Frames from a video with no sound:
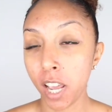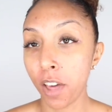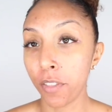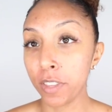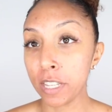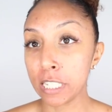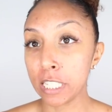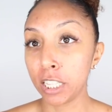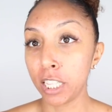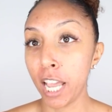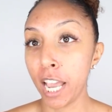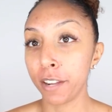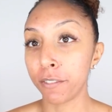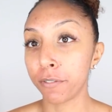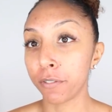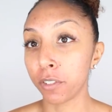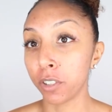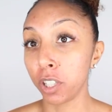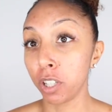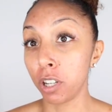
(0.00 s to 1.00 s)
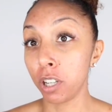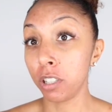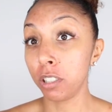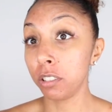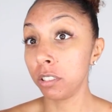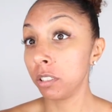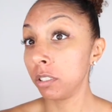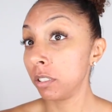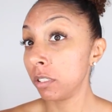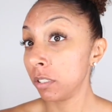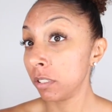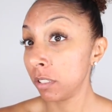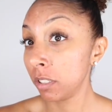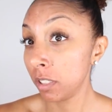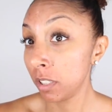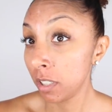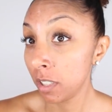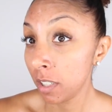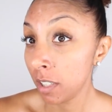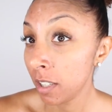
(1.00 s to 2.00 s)
down this light for y'all
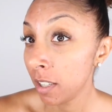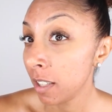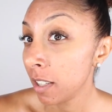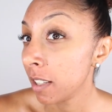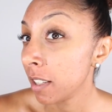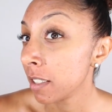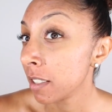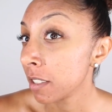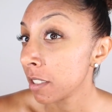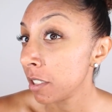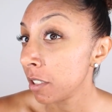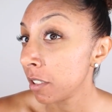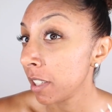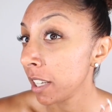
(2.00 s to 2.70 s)
so